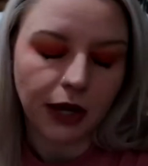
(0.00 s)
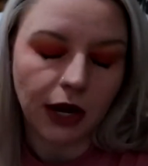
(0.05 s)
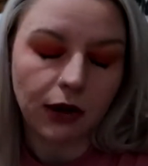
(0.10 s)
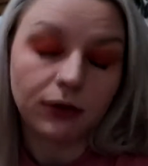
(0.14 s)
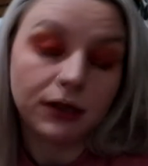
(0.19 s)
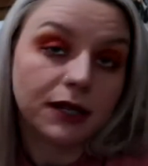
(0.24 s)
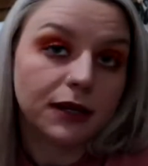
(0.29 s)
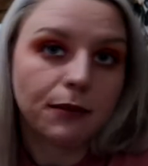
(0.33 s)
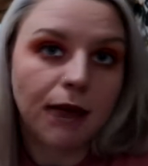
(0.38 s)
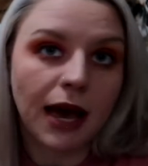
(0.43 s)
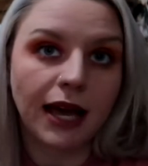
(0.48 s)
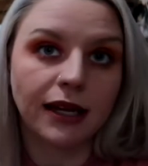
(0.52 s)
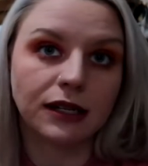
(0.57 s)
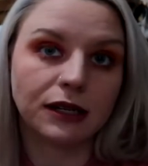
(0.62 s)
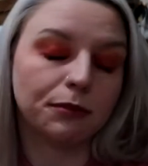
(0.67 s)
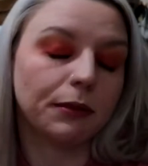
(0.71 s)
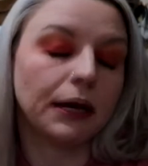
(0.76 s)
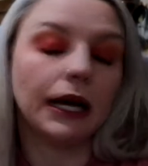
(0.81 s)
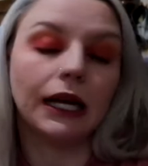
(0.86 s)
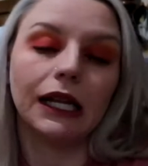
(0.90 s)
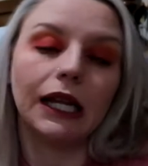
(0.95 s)
It was a mess,
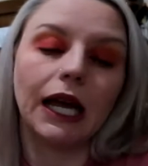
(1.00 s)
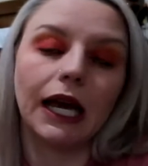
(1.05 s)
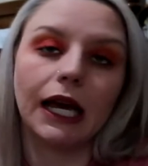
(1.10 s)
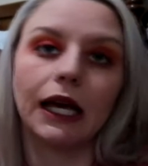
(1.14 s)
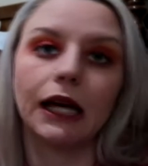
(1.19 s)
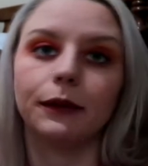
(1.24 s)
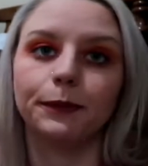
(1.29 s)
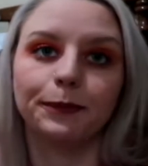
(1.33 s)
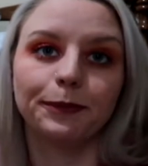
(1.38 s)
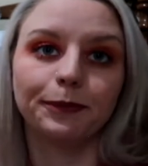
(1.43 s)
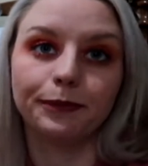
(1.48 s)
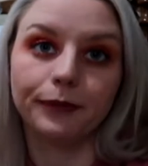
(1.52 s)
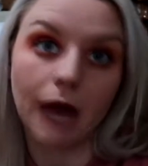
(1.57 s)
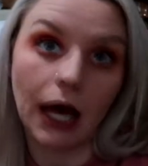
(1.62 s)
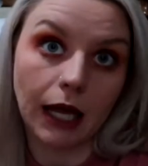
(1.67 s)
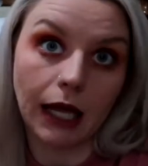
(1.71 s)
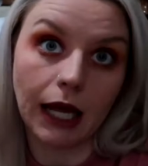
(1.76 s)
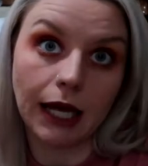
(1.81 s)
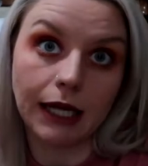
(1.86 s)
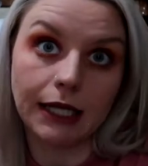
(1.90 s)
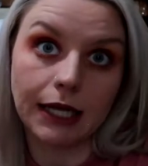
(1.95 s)
but like,
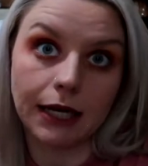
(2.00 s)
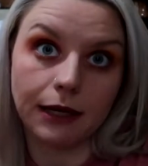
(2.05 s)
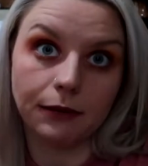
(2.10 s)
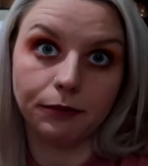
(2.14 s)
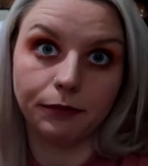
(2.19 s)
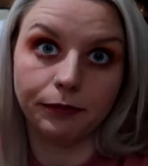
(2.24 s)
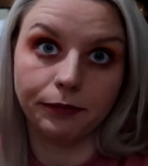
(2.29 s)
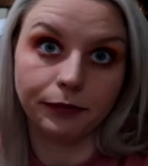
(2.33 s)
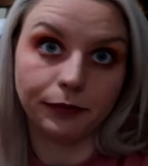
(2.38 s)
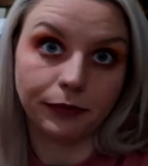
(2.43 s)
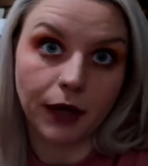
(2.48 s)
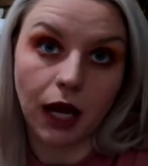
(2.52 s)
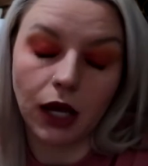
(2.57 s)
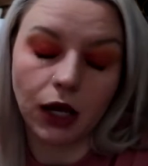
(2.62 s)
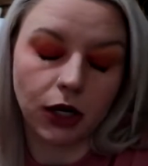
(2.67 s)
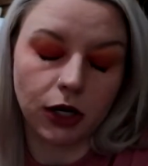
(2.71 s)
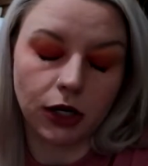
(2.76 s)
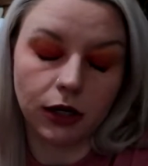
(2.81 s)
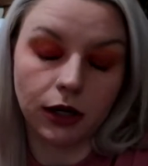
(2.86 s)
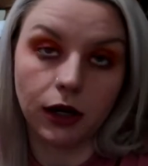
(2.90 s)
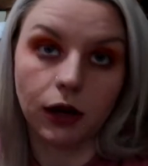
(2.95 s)
I liked it. I
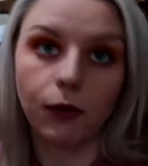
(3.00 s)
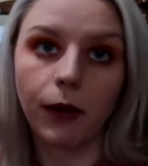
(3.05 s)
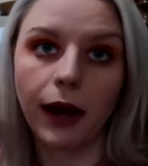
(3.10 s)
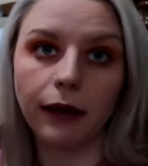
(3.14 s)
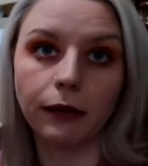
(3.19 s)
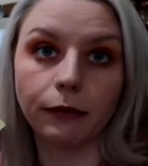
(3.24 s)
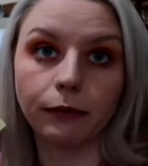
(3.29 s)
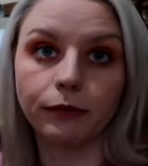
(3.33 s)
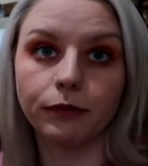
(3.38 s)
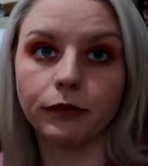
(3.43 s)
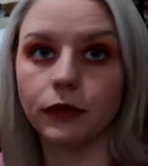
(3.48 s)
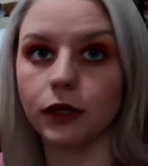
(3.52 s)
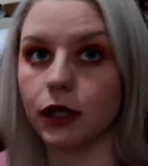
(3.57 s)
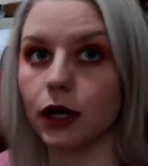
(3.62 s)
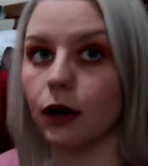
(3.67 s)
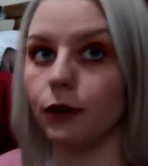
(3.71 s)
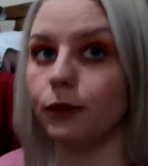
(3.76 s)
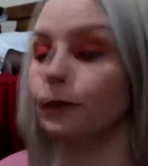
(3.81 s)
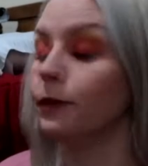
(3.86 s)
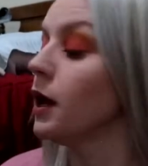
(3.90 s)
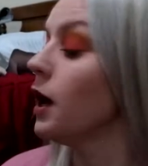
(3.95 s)
couldn't look away.
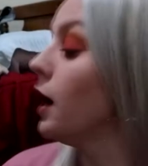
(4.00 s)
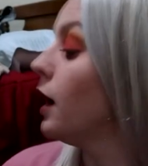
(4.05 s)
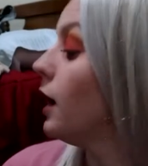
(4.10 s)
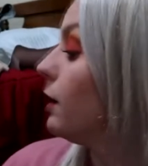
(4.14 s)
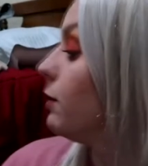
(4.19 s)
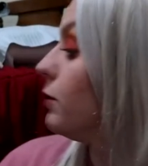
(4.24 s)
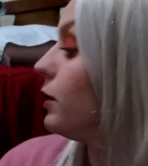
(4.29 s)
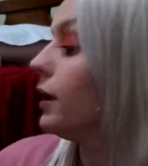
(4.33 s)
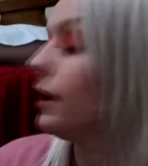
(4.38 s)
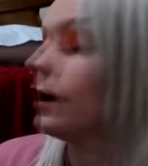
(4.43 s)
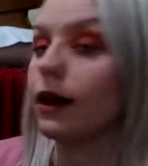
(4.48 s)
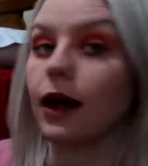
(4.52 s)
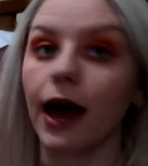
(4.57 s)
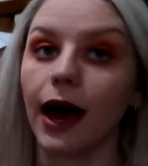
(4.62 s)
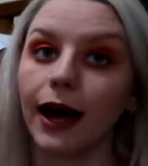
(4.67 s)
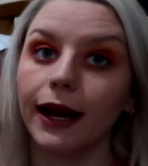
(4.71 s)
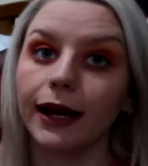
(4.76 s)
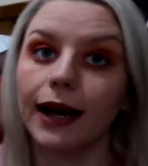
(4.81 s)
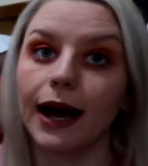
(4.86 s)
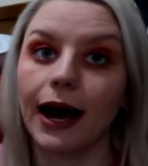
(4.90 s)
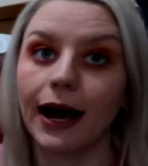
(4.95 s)
So I'm really
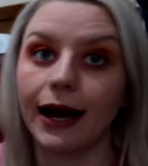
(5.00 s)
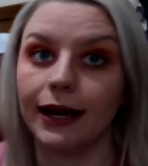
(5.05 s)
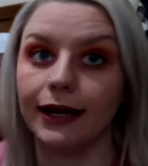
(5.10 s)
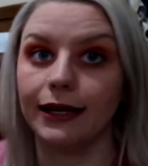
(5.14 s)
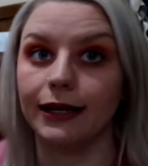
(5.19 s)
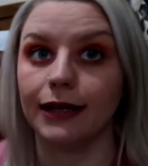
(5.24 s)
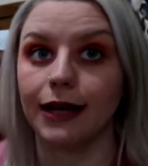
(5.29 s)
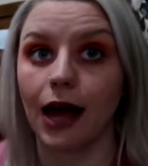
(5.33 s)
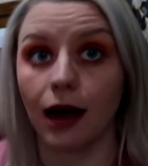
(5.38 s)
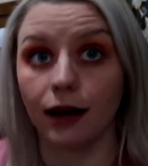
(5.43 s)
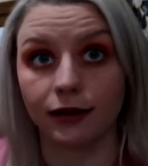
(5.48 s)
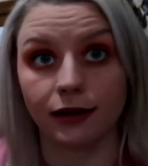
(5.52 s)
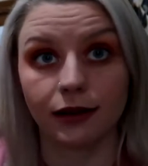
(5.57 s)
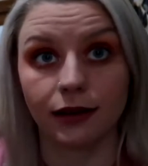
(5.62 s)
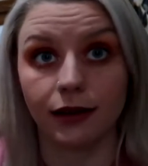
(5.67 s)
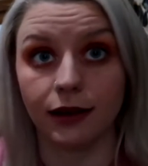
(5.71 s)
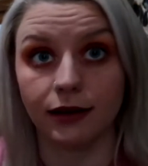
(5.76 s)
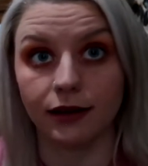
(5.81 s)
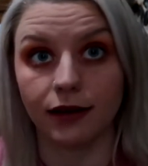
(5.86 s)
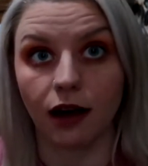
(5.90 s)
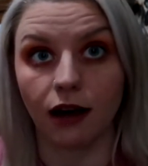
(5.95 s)
glad I
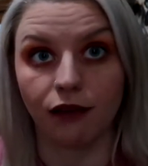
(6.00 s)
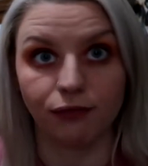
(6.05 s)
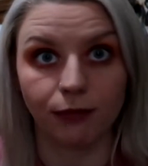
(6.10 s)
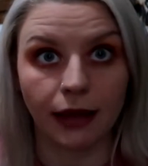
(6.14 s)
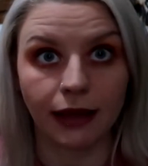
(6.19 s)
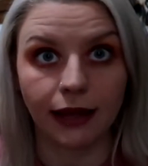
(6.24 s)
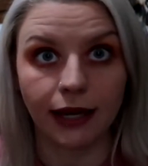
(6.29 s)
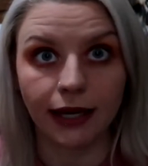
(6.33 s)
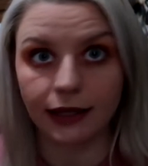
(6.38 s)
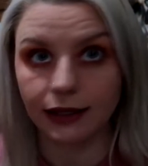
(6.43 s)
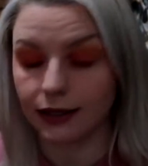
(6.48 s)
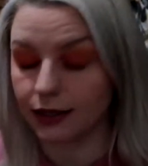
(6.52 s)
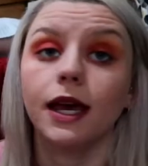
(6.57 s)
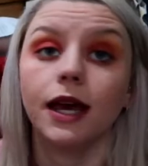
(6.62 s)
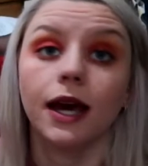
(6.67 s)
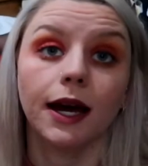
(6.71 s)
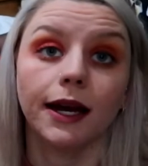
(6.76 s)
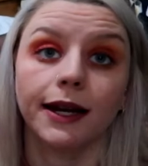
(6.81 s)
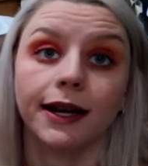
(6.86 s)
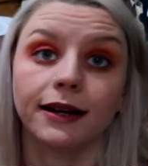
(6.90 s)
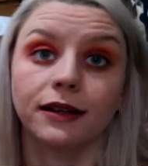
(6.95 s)
knocked this off my list.
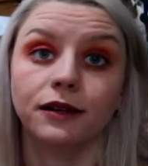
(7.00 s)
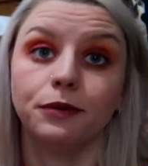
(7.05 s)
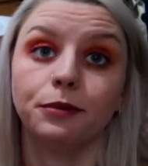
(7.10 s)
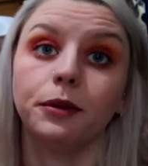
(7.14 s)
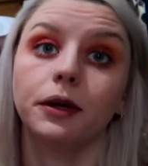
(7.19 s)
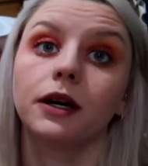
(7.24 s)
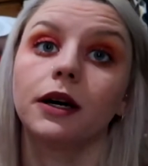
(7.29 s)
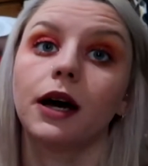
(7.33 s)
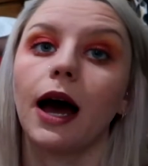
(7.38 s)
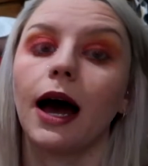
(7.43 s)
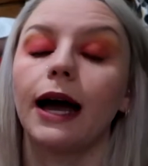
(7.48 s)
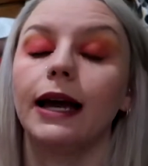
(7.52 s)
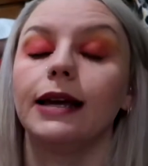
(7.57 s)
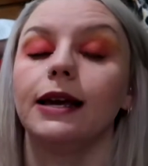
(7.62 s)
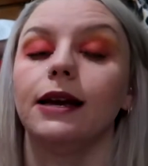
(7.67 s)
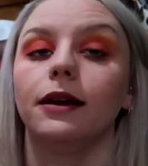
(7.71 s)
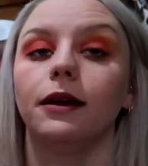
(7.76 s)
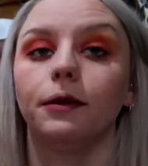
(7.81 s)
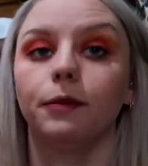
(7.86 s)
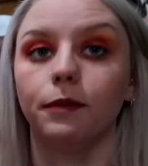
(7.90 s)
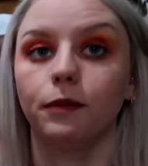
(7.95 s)
The next book
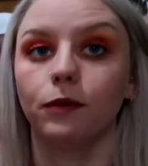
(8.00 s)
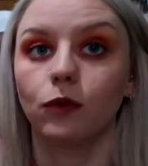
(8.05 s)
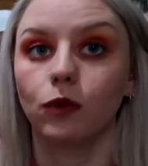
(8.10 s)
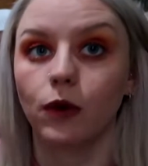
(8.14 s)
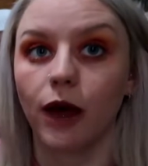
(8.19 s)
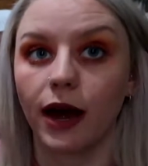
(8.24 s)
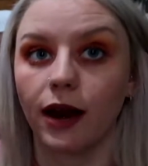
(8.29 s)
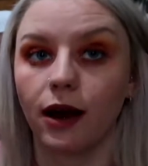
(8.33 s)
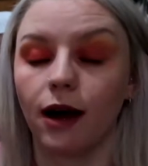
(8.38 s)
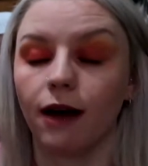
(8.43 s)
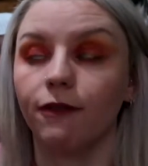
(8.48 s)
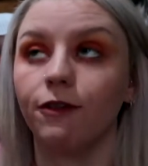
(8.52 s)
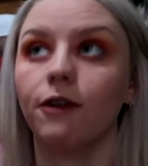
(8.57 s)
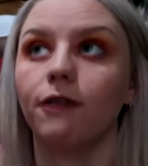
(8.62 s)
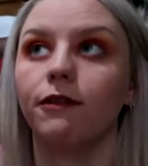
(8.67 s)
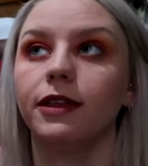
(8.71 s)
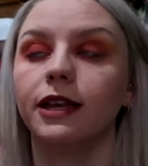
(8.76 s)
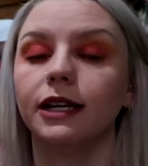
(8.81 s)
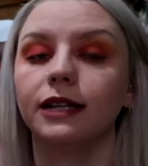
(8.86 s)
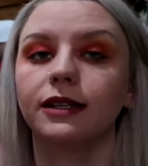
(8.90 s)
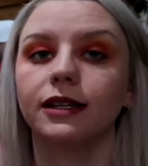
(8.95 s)
I read off
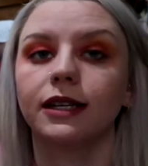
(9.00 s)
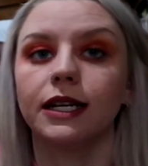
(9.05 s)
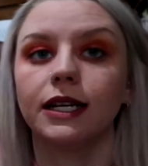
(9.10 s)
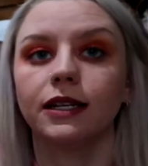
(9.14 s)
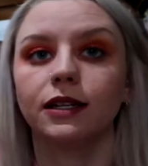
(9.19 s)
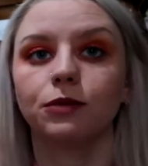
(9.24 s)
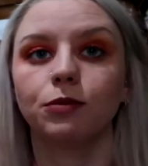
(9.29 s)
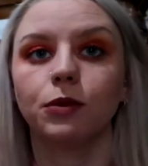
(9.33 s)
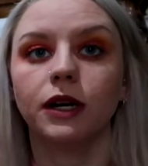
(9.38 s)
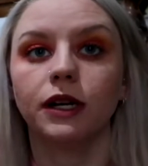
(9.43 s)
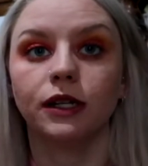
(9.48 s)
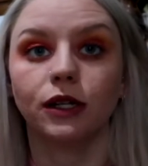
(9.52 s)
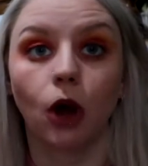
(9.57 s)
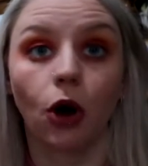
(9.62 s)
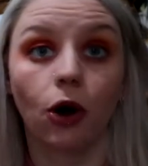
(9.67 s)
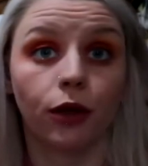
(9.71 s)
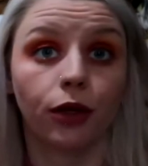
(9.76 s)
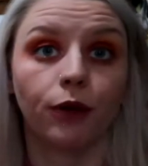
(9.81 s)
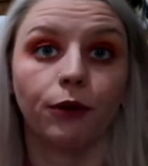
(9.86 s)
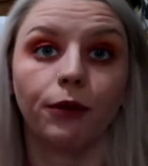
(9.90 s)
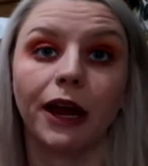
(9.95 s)
of this list was
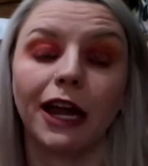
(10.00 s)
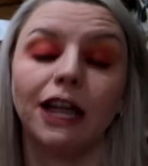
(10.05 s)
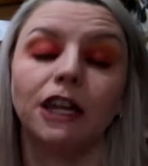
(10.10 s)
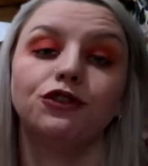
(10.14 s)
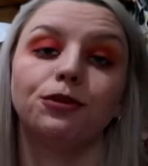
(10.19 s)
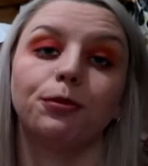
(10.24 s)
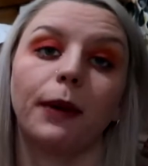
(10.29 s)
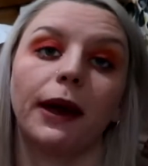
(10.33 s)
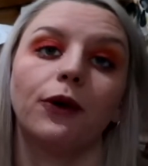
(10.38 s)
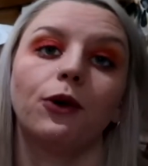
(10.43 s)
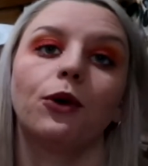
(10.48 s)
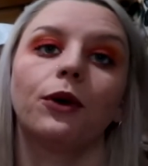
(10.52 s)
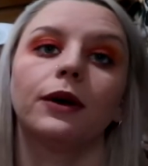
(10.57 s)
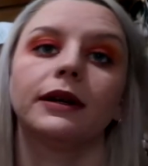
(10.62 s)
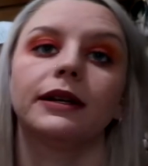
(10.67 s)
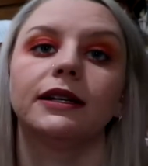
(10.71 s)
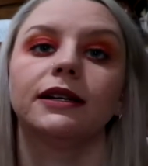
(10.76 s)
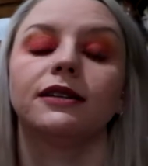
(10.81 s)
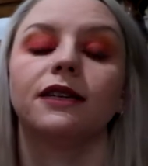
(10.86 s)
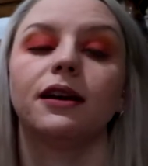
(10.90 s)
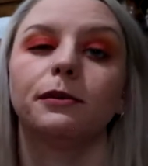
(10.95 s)
All the Rage by
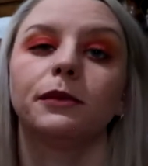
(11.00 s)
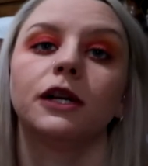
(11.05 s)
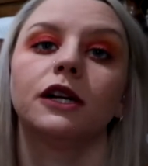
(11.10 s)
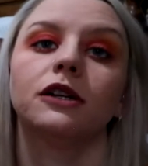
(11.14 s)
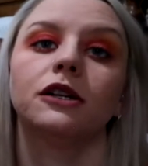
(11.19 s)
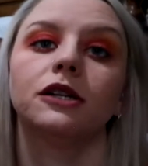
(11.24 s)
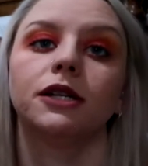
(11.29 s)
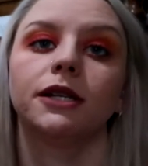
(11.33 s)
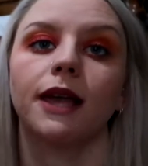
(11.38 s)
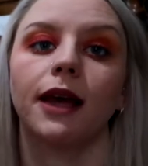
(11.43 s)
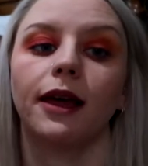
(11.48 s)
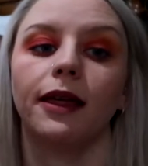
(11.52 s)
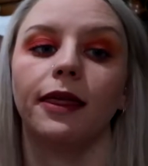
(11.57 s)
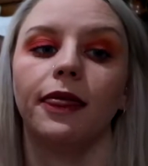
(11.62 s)
Courtney Summers.